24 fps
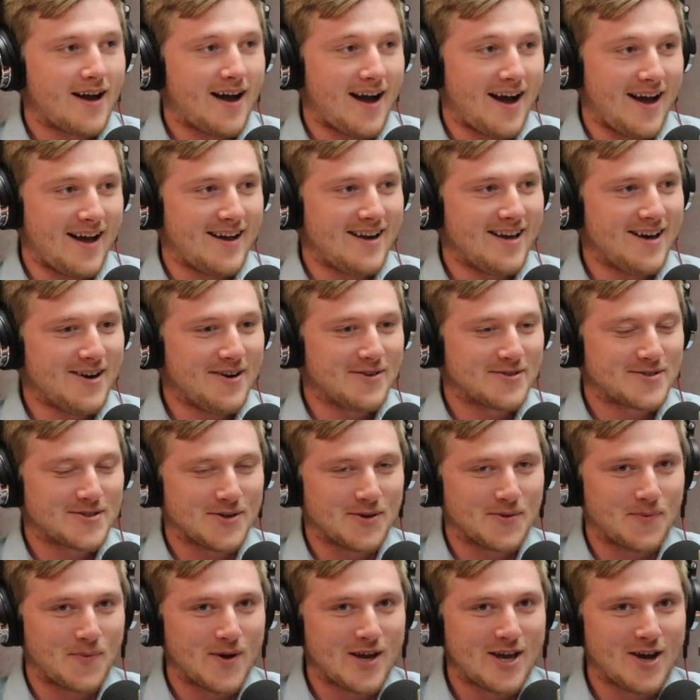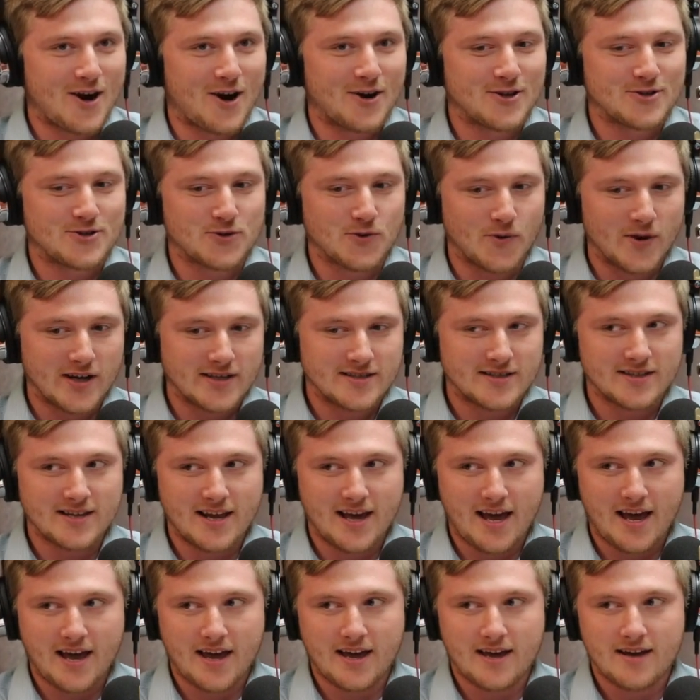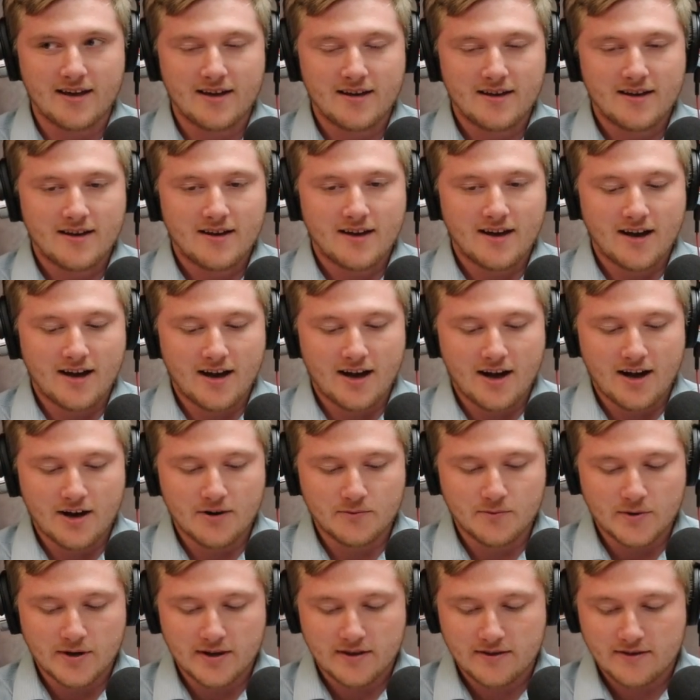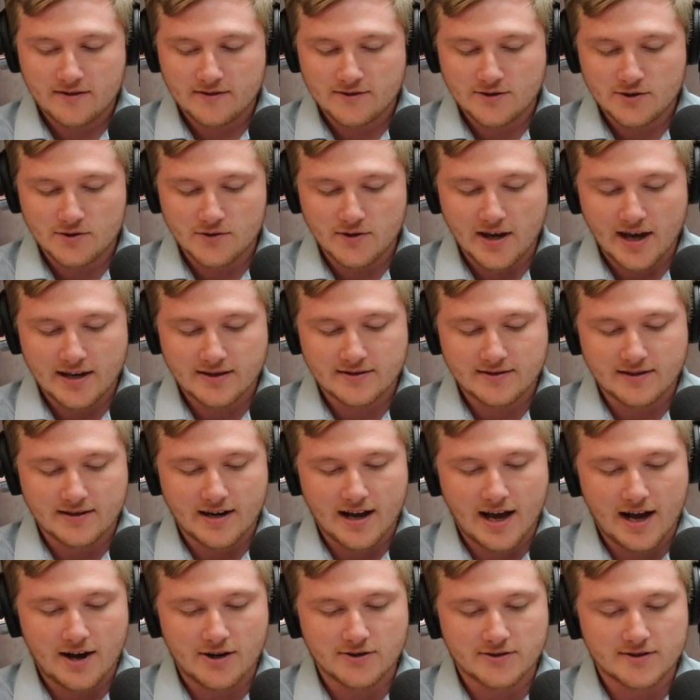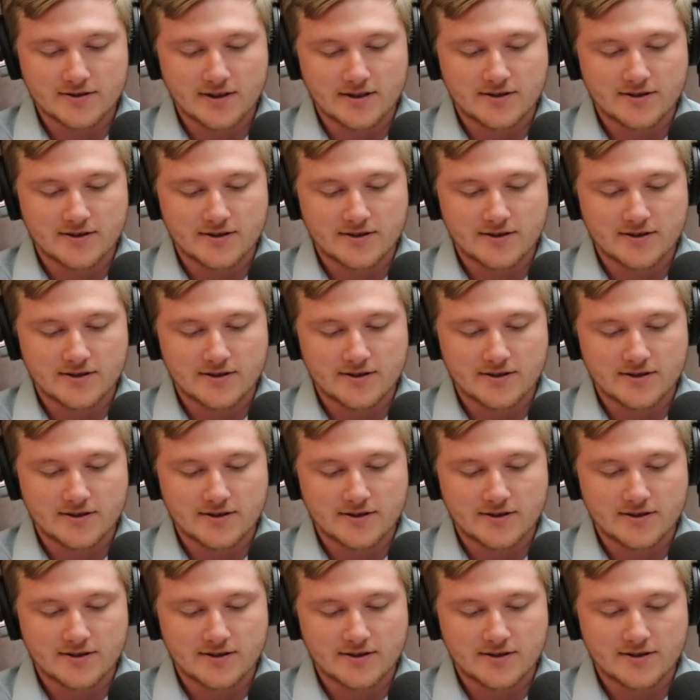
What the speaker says: I know. So we are joined today with two guests in house.